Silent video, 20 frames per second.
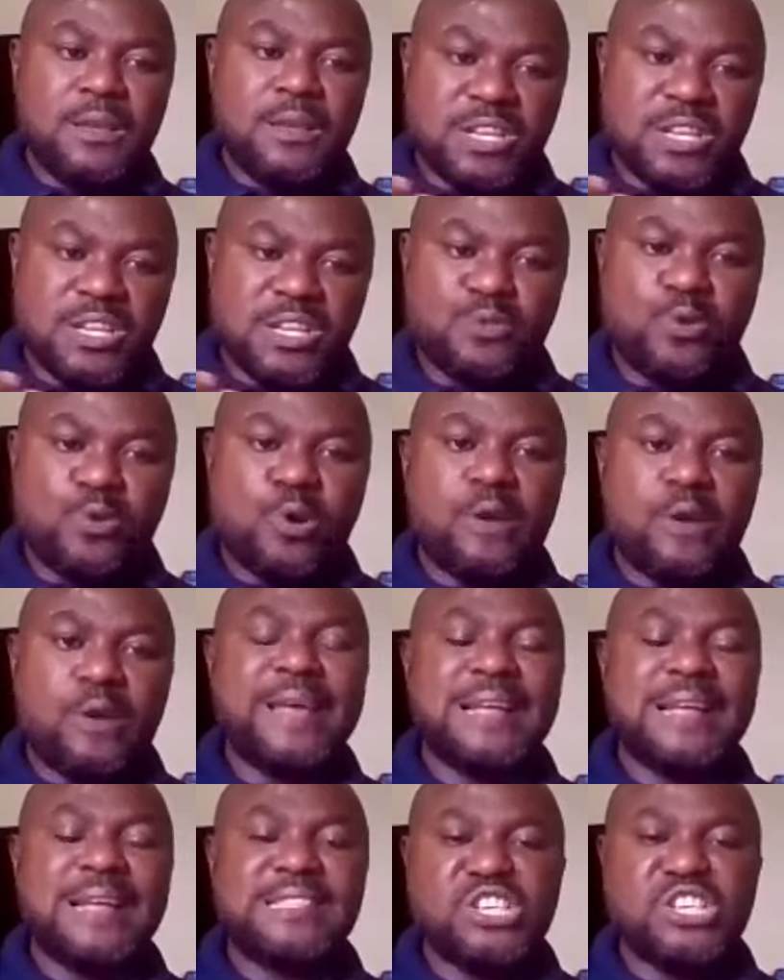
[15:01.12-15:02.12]
you need to call the
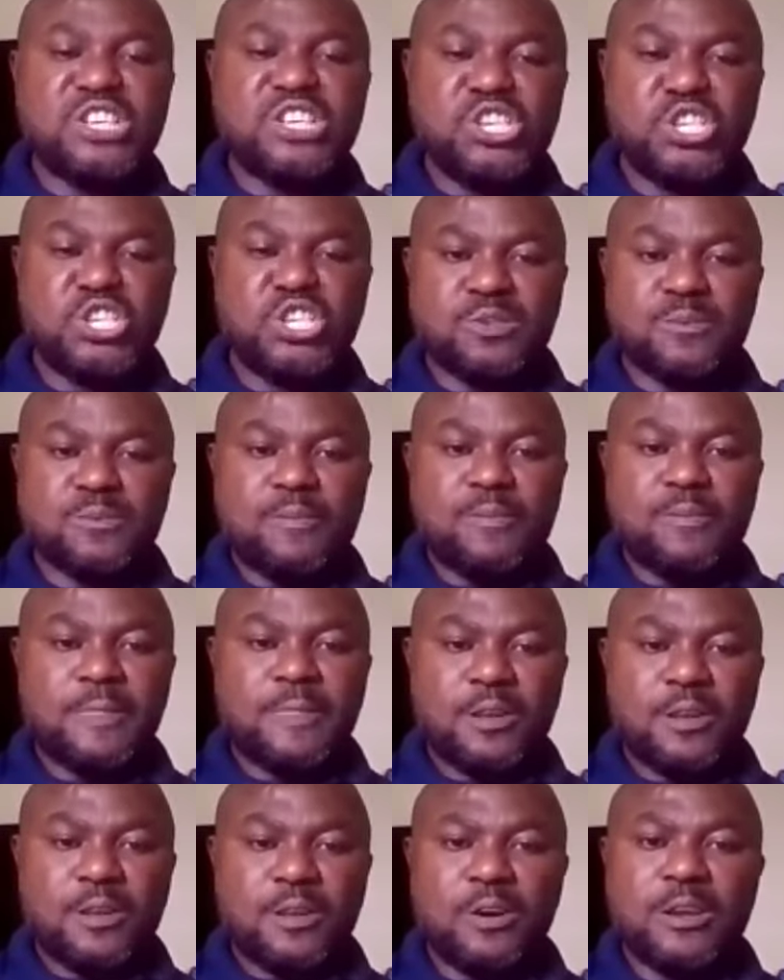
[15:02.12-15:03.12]
attention
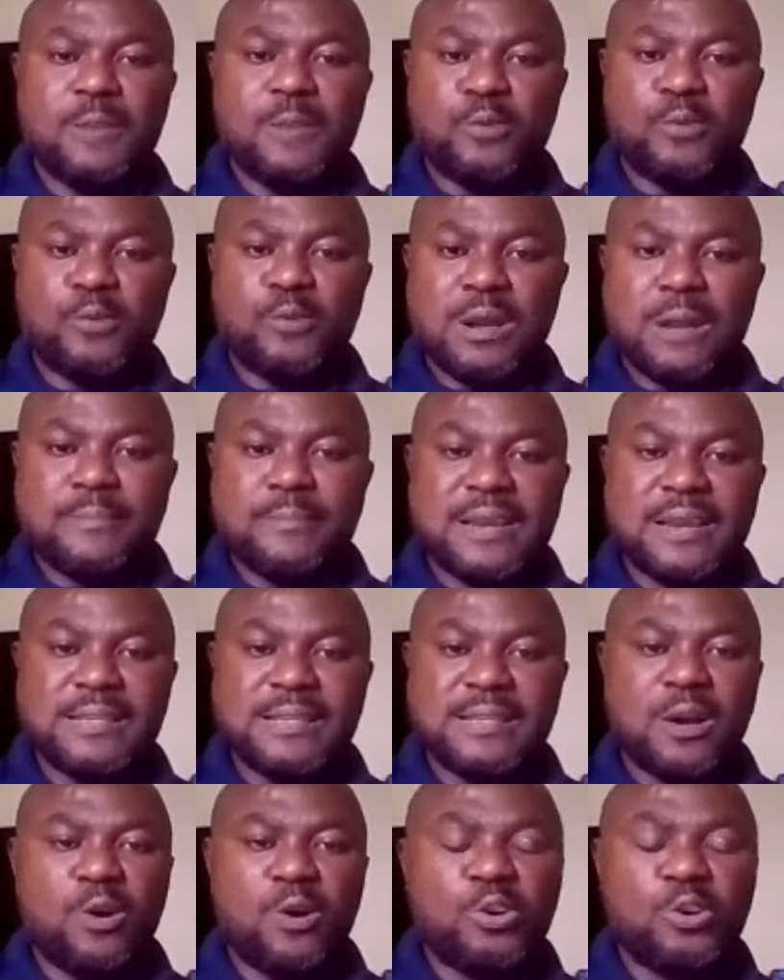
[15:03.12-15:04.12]
of the program
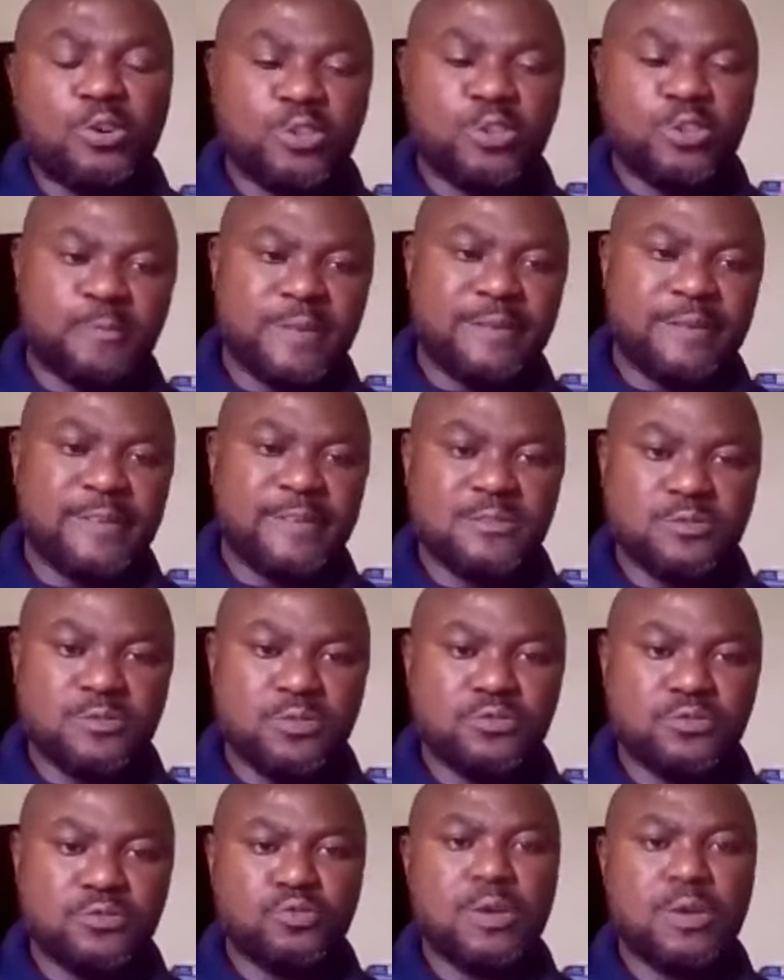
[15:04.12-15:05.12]
manager or your supervisor
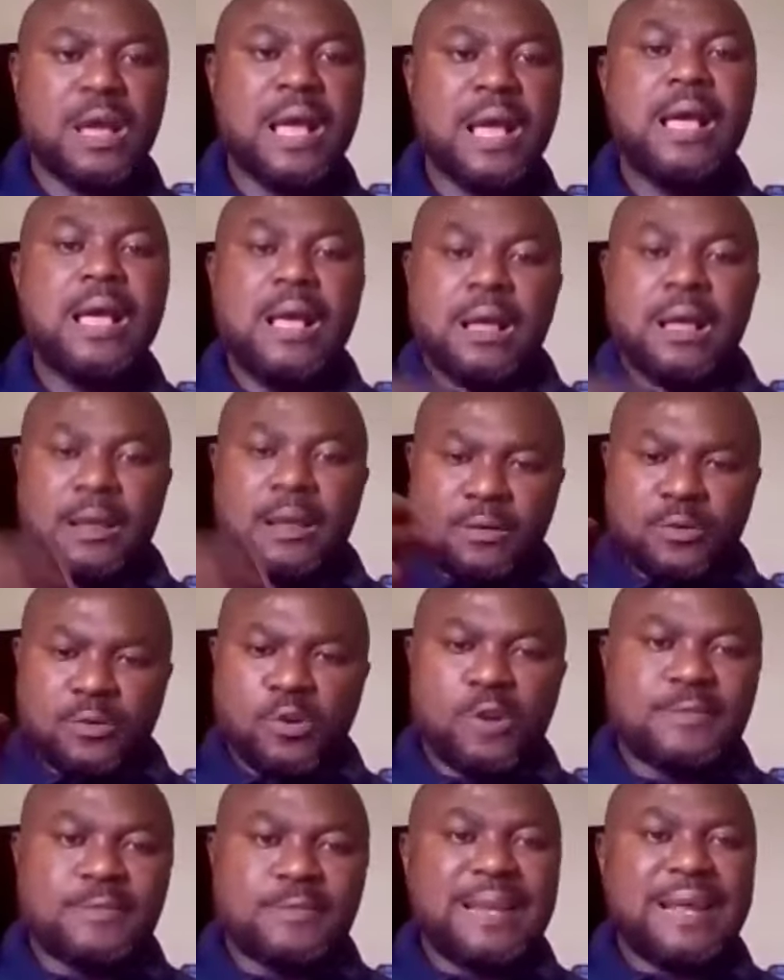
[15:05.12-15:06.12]
to ask. We
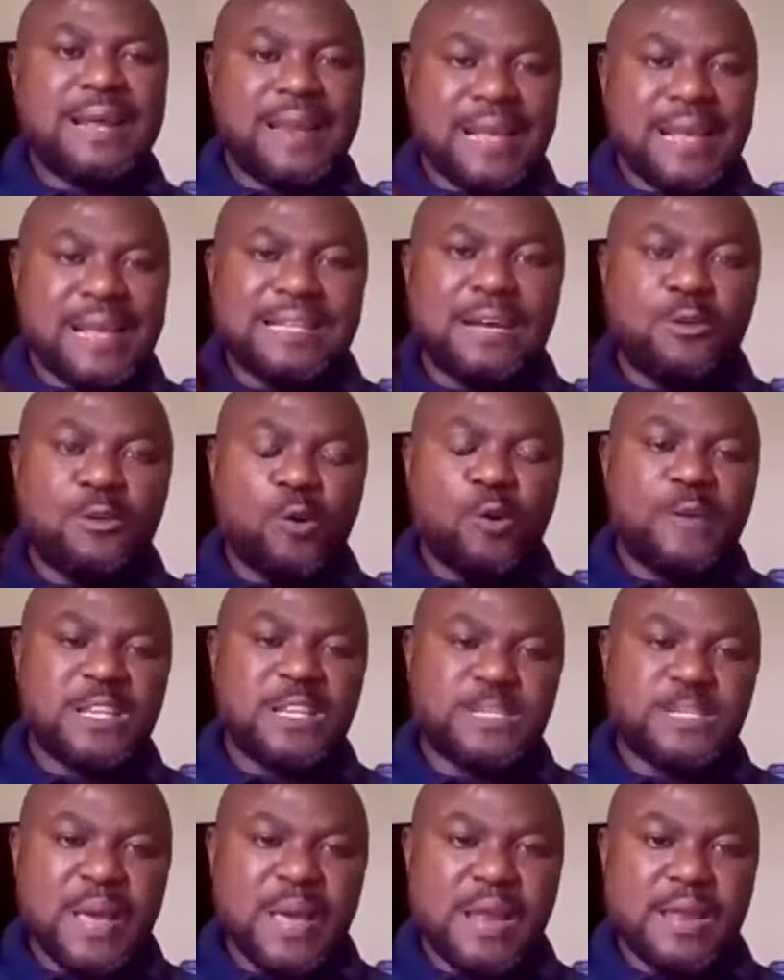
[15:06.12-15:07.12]
observe that there is an
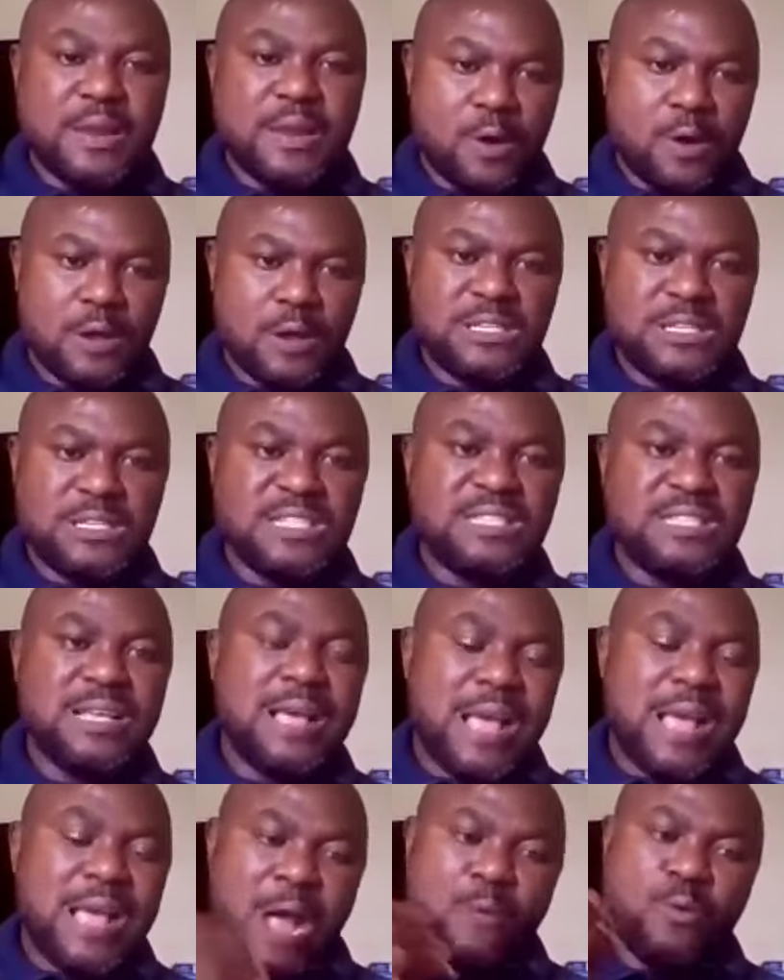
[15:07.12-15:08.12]
overspending on this.
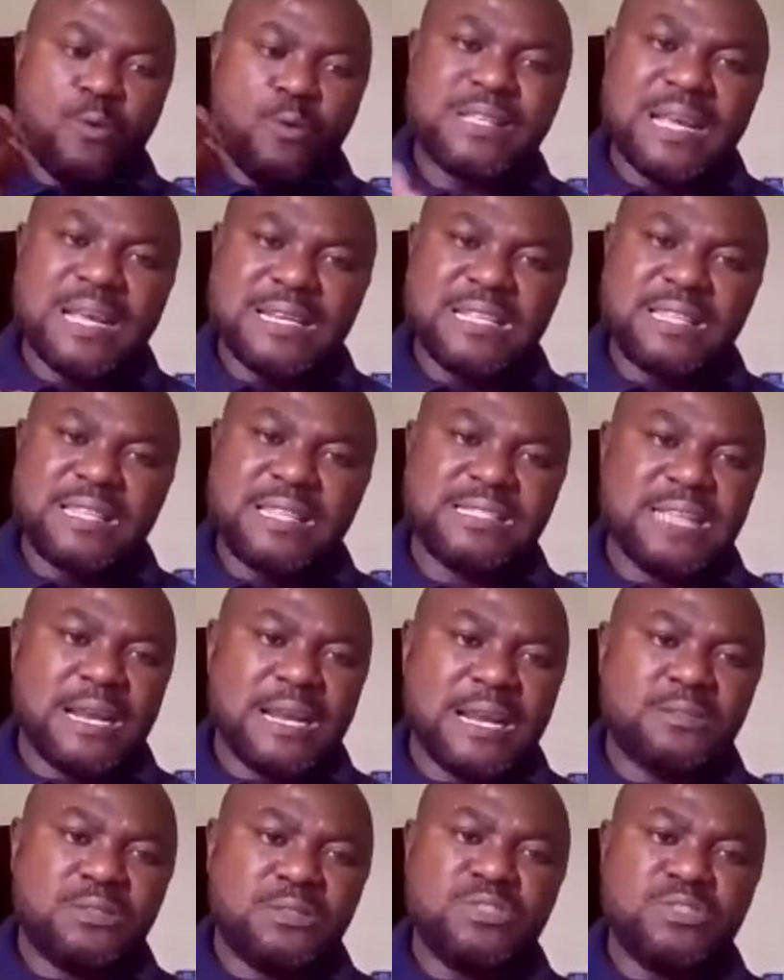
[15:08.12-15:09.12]
And what are the things that
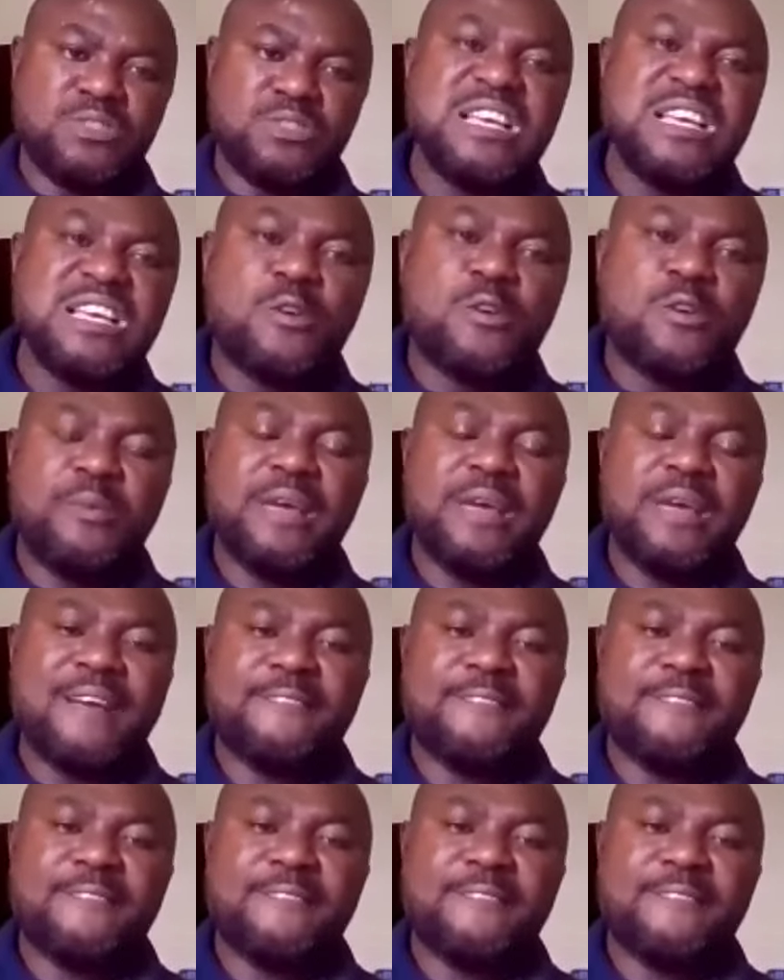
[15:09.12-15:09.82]
you think could be